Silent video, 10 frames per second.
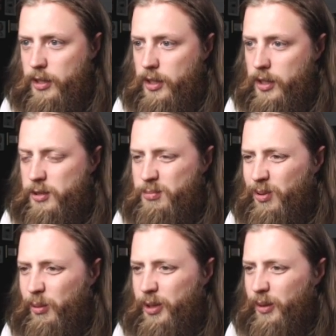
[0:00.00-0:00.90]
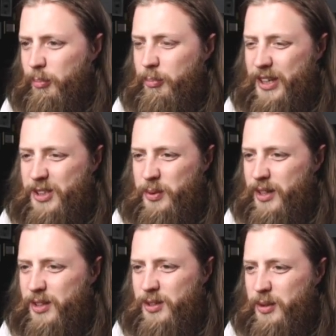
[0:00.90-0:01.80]
It's probably not the best
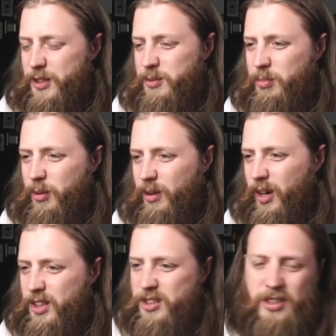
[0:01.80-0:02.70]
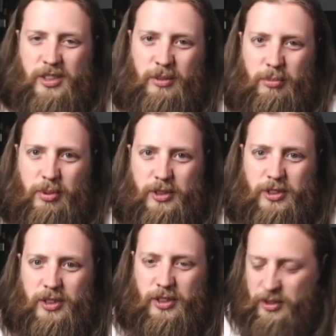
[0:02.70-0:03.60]
way to do this, but it's the
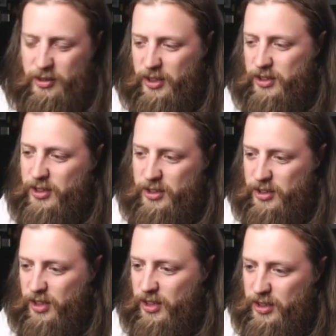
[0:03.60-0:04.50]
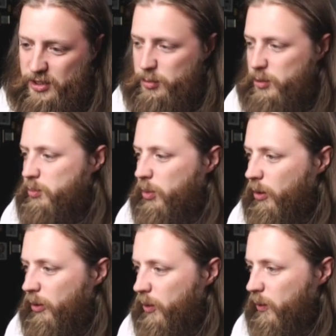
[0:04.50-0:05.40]
simplest, it's the easiest, and it's the most
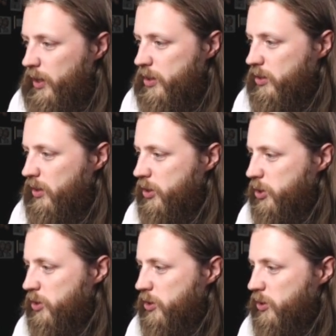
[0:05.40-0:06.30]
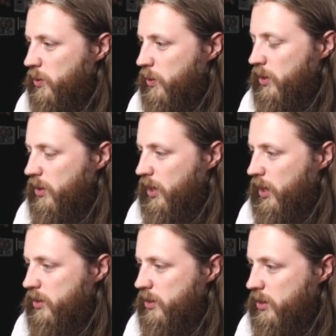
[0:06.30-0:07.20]
boring way. So let's just do
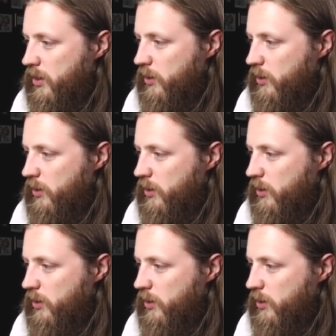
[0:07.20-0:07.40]
that.